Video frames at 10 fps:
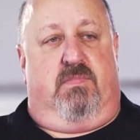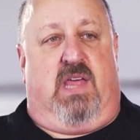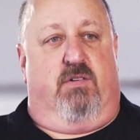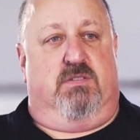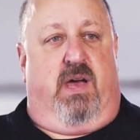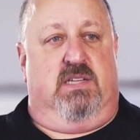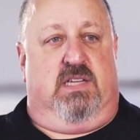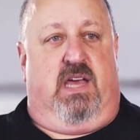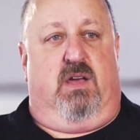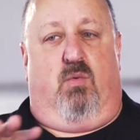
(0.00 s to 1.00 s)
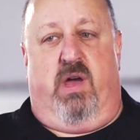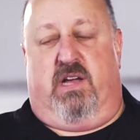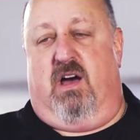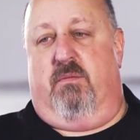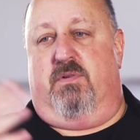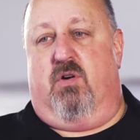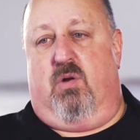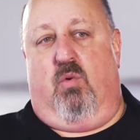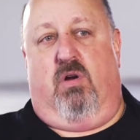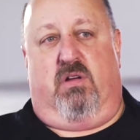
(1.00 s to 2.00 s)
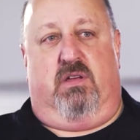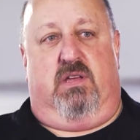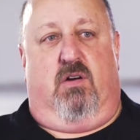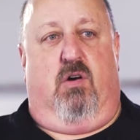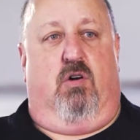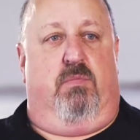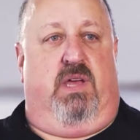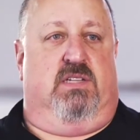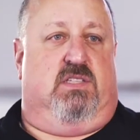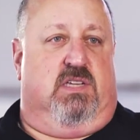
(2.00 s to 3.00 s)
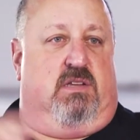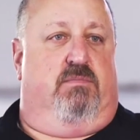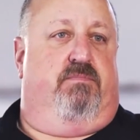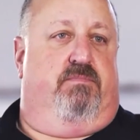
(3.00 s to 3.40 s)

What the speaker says: That was my day. Wake up, go to work, home, eat, sit.